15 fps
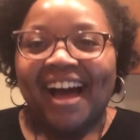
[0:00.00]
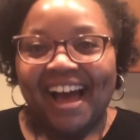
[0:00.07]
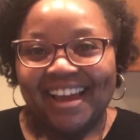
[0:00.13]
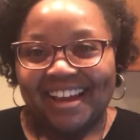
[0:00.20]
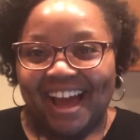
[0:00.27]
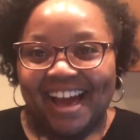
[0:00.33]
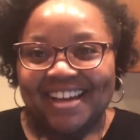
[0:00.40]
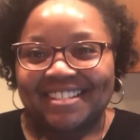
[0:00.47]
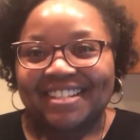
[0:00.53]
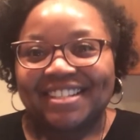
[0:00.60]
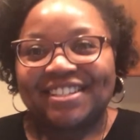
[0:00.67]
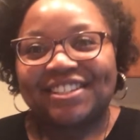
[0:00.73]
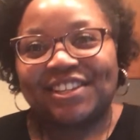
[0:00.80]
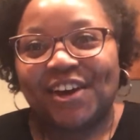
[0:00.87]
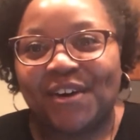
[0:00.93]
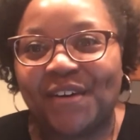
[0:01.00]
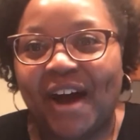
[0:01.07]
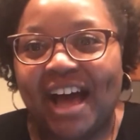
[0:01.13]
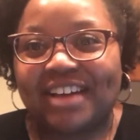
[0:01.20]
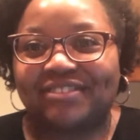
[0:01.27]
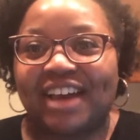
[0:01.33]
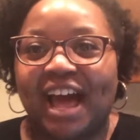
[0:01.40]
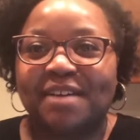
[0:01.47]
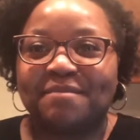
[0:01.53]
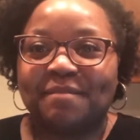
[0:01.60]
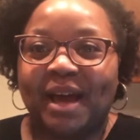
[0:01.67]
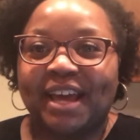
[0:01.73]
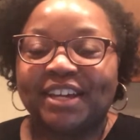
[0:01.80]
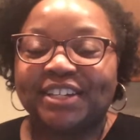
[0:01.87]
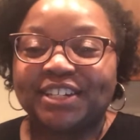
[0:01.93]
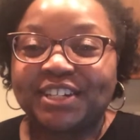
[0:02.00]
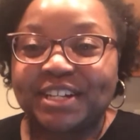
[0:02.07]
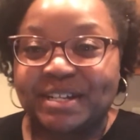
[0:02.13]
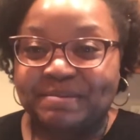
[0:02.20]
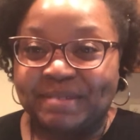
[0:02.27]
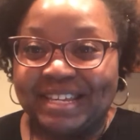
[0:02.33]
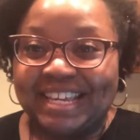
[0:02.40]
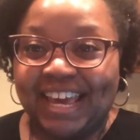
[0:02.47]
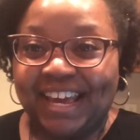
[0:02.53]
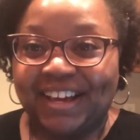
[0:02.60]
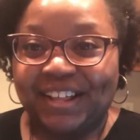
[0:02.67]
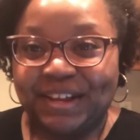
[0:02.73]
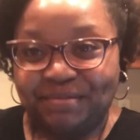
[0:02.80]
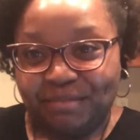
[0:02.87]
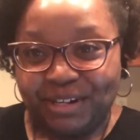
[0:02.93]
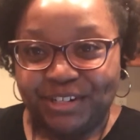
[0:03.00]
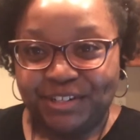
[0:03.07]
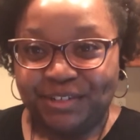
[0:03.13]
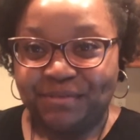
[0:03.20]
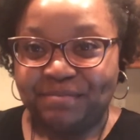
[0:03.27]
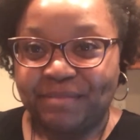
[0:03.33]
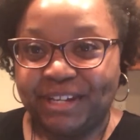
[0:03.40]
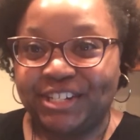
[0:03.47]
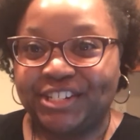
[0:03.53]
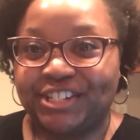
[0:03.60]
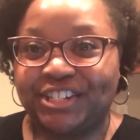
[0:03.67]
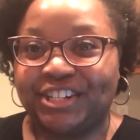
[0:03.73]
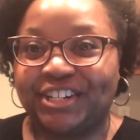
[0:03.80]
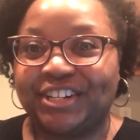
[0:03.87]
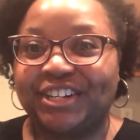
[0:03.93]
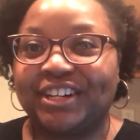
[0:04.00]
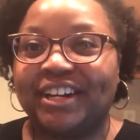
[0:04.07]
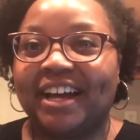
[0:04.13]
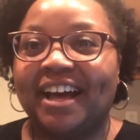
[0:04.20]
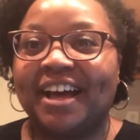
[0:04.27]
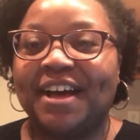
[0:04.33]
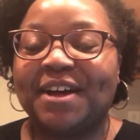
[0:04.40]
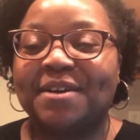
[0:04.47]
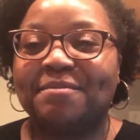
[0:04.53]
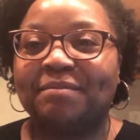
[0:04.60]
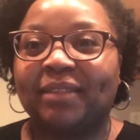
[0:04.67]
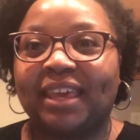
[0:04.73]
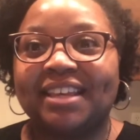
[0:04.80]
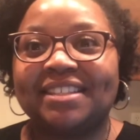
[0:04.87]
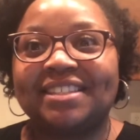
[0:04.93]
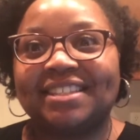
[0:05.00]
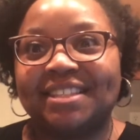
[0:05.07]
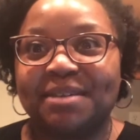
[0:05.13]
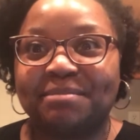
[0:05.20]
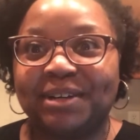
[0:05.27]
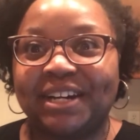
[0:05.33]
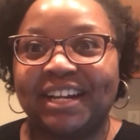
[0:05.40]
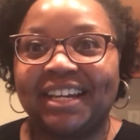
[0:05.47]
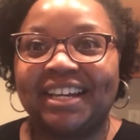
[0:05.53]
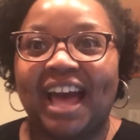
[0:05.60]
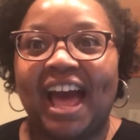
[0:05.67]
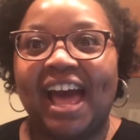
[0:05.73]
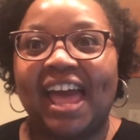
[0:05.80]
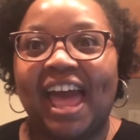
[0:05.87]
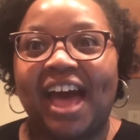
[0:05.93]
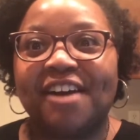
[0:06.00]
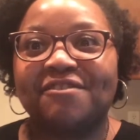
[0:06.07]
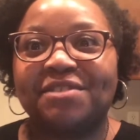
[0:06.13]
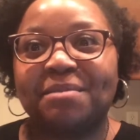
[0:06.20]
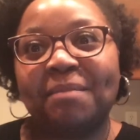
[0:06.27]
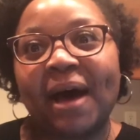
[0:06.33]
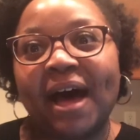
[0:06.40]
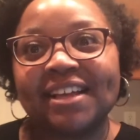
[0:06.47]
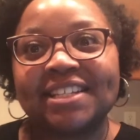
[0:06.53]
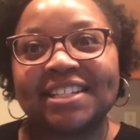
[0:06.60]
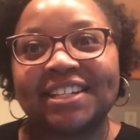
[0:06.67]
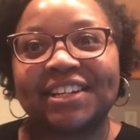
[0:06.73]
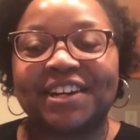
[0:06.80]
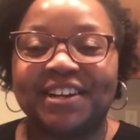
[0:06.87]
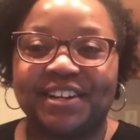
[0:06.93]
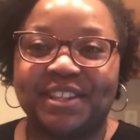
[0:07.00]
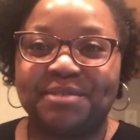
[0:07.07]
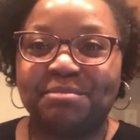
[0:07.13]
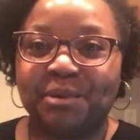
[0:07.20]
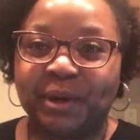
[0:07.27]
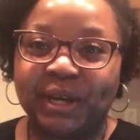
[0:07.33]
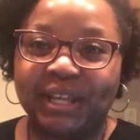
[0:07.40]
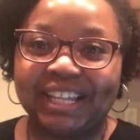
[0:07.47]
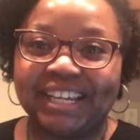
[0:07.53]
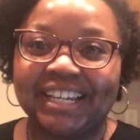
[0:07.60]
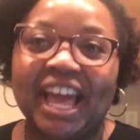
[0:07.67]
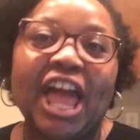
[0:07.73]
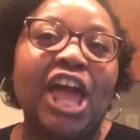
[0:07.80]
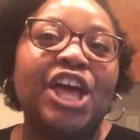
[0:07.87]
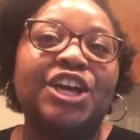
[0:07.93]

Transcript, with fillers: Hi guys, so I've got my creamy kale and mushroom mixture. Um, it's simmering. I have the pasta currently boiling.